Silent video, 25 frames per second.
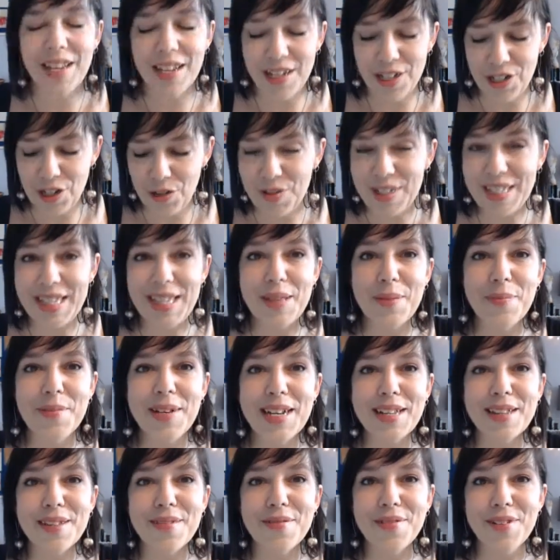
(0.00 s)
She was in the
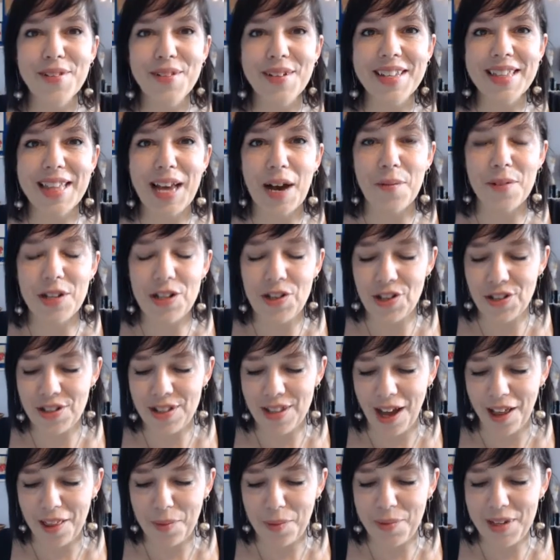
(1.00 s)
middle of doing that when she
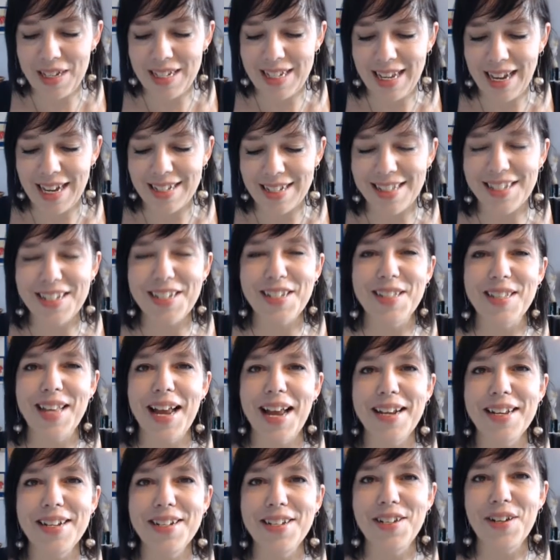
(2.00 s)
saw the BTS and
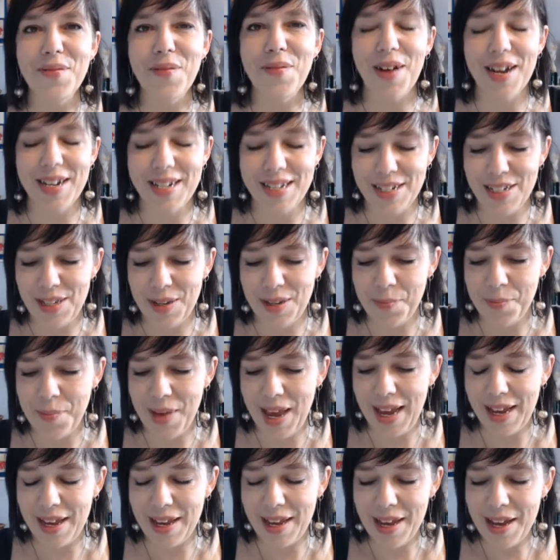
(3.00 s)
decided she wanted to
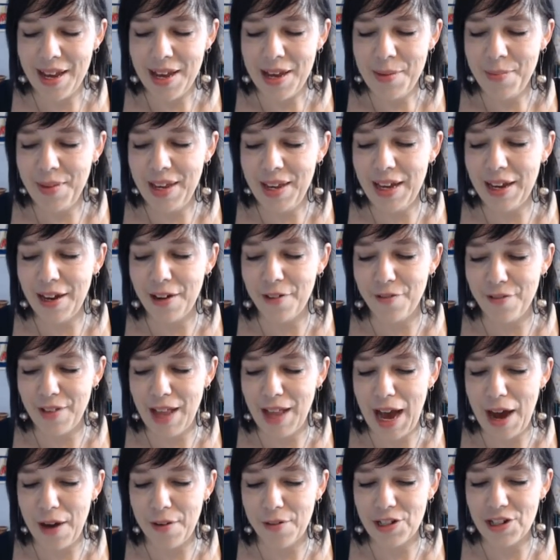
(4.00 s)
make me a
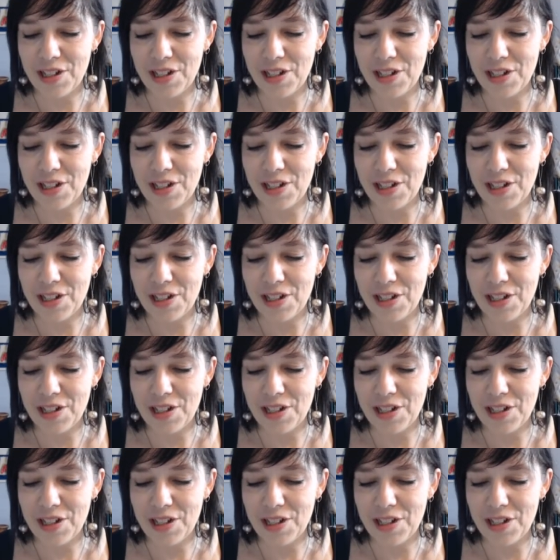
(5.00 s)
flower.